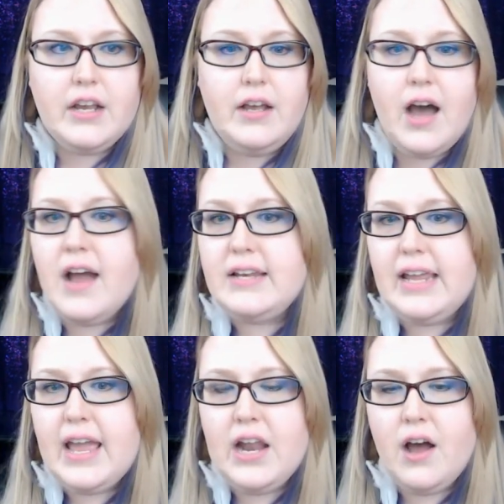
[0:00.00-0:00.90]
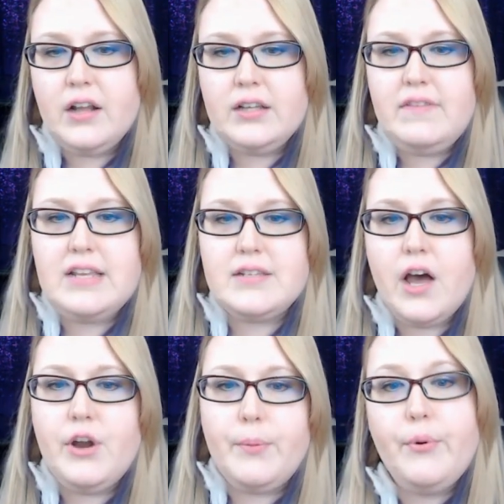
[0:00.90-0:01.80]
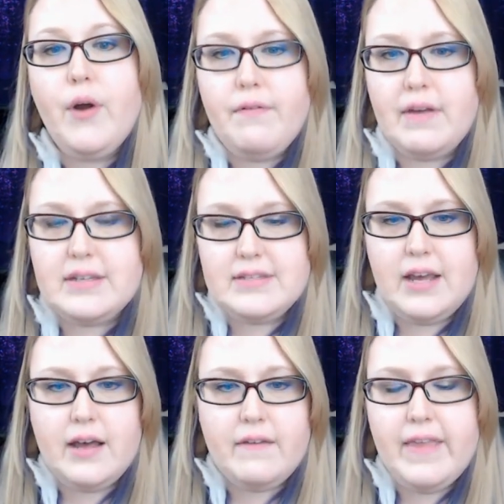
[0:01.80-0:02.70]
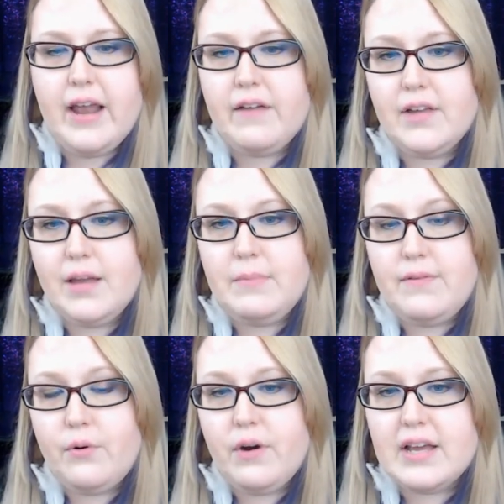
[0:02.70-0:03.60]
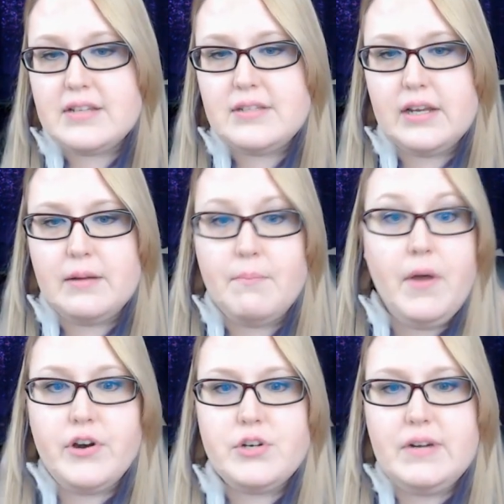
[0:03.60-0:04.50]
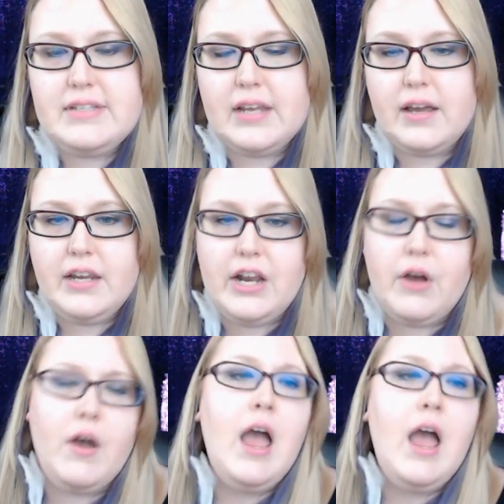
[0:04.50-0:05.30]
Gandhi and all of these other prophets uh, that have come before us, uh, Mother Teresa, you know,